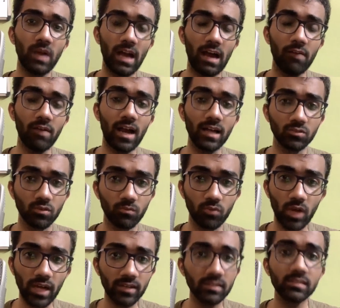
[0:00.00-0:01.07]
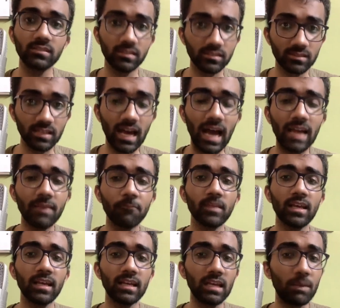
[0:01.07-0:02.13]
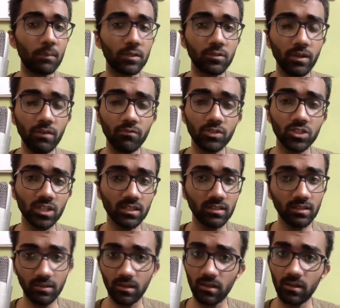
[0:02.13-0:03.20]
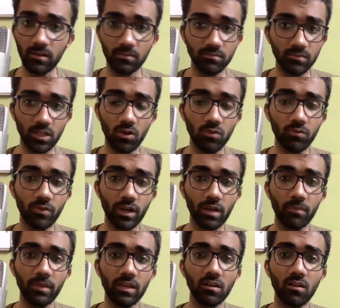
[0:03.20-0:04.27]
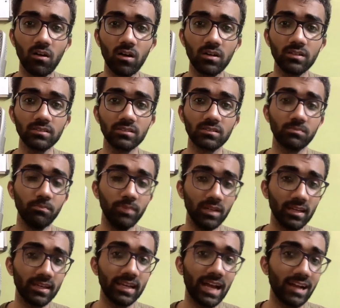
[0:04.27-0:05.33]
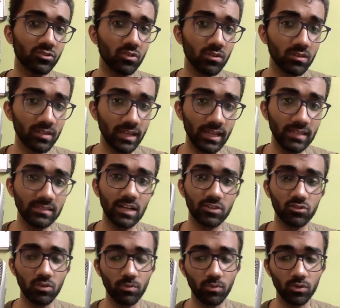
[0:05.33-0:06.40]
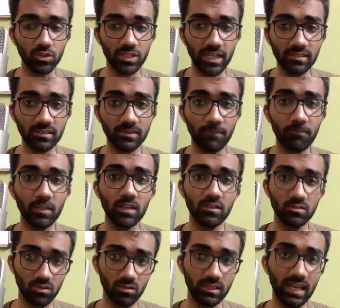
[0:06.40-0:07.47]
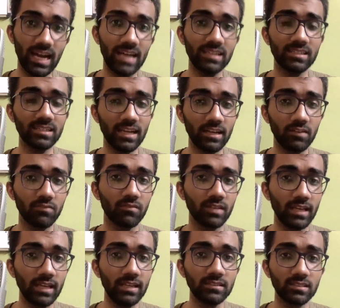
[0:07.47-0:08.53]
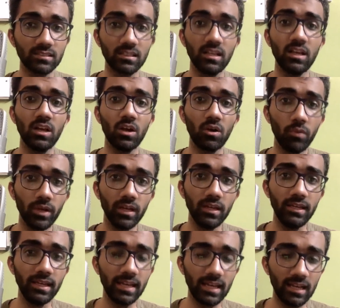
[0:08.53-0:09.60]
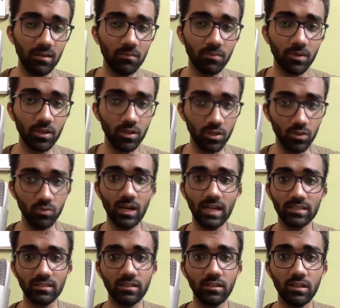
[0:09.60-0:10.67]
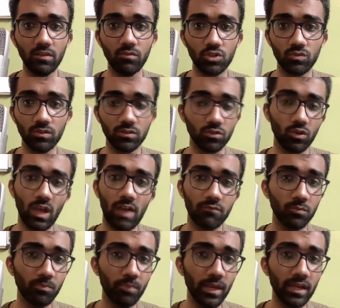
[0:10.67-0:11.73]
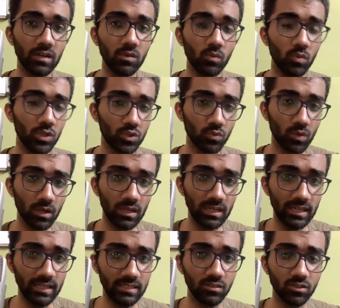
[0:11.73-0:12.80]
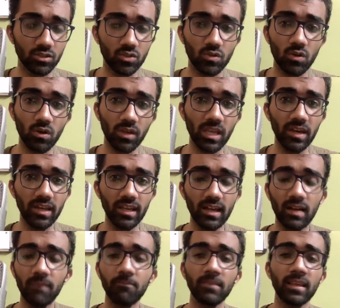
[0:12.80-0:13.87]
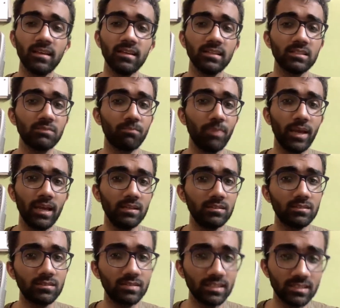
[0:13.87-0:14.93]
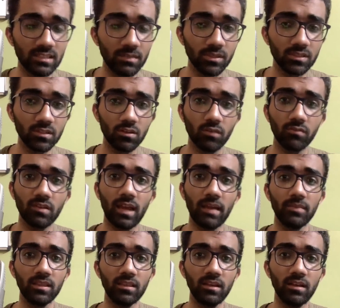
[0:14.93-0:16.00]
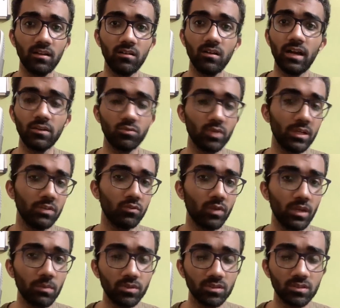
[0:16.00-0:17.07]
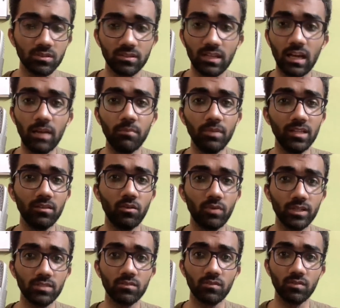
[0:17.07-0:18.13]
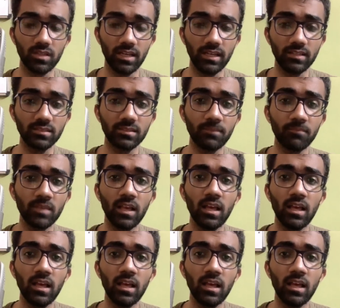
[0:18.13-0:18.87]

have hands-on practice. There's that. Number three, which I, uh, you know, recommend a lot is building actual things, actual projects. So that kind of things really help you as an individual. So you have to pick which one is your strong area, spend 60% of time in there and 20 20% time in the rest of the things.